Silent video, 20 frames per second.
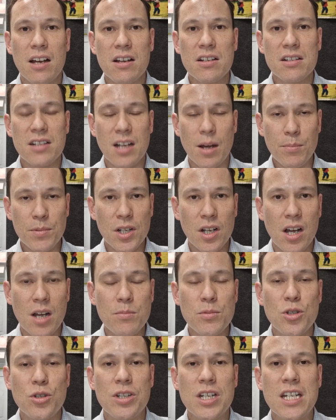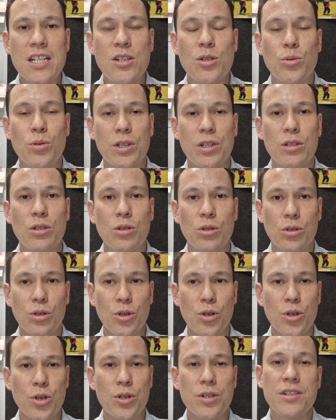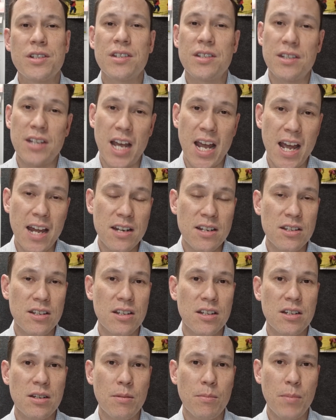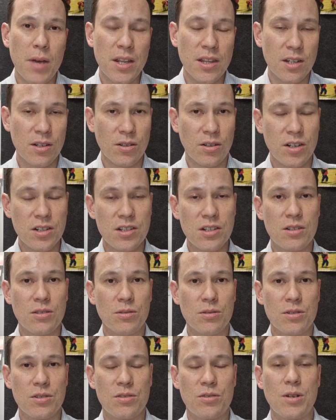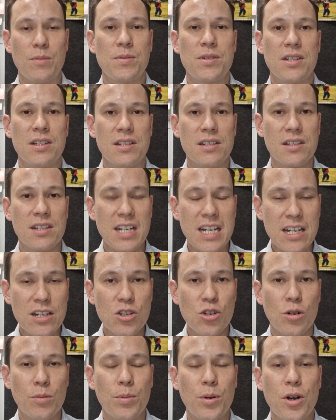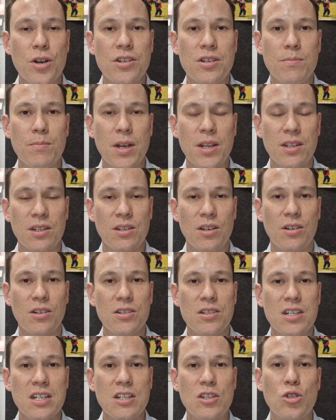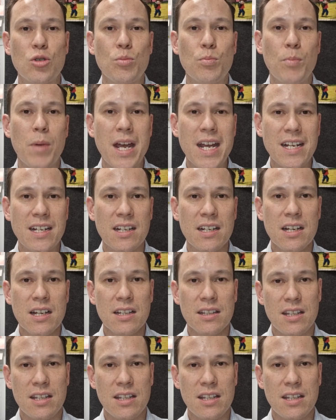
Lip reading: Sometimes you need to include standard methodological descriptions in your approach and methodology to make